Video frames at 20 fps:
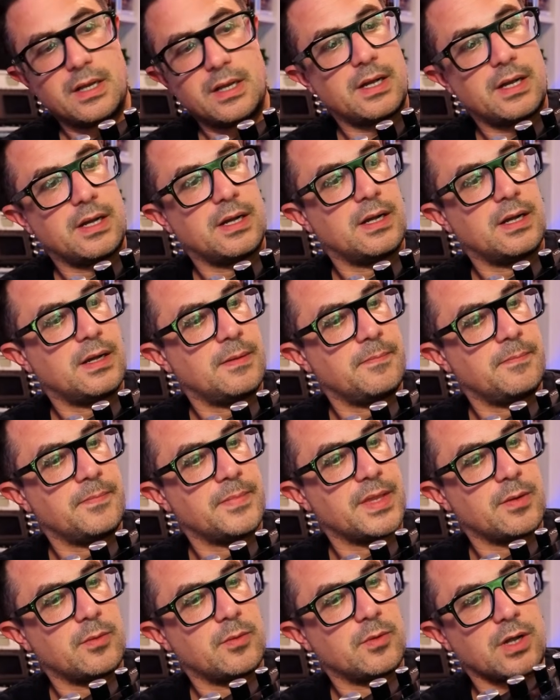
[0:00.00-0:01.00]

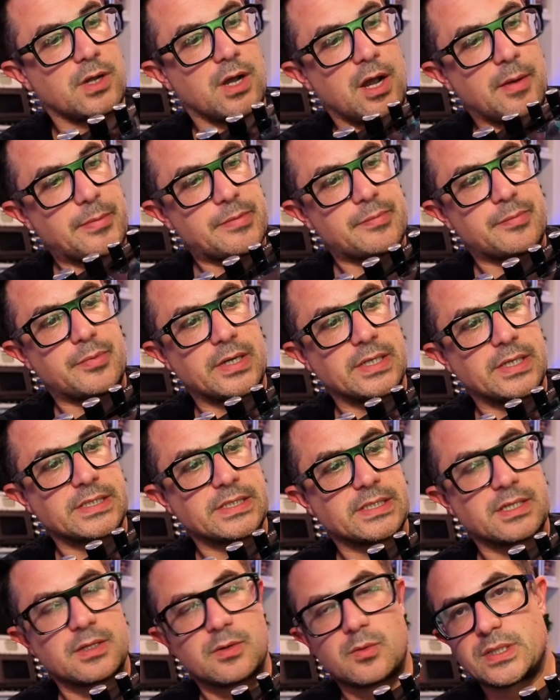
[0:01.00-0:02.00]
They will go up in
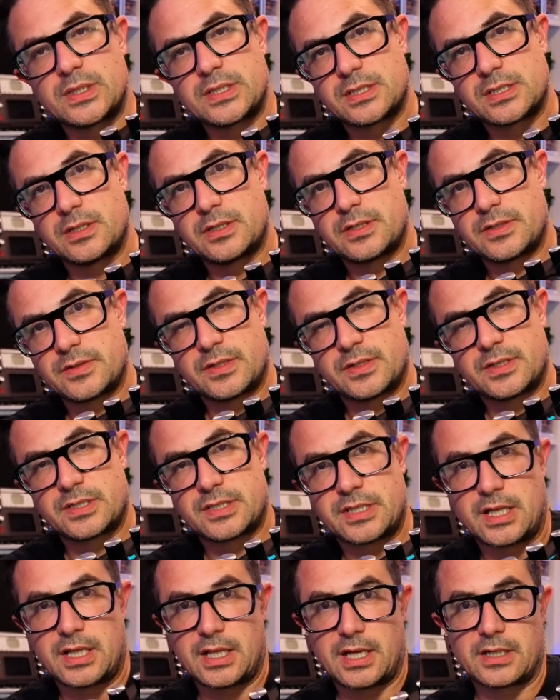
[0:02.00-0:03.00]
price once those
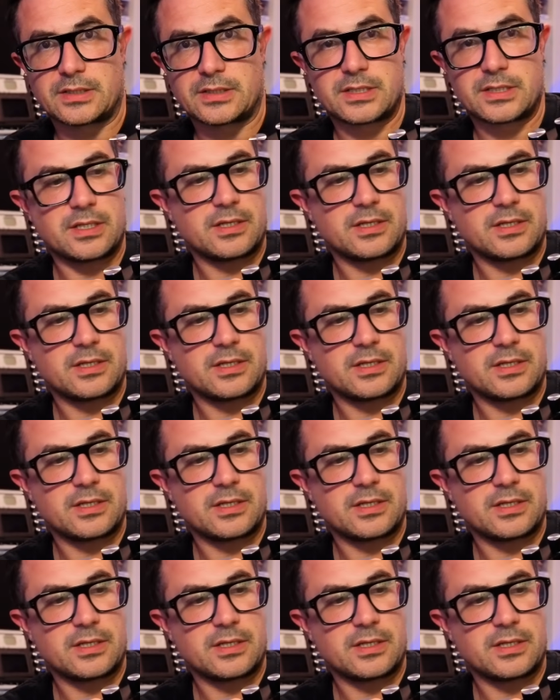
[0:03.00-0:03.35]
sell out.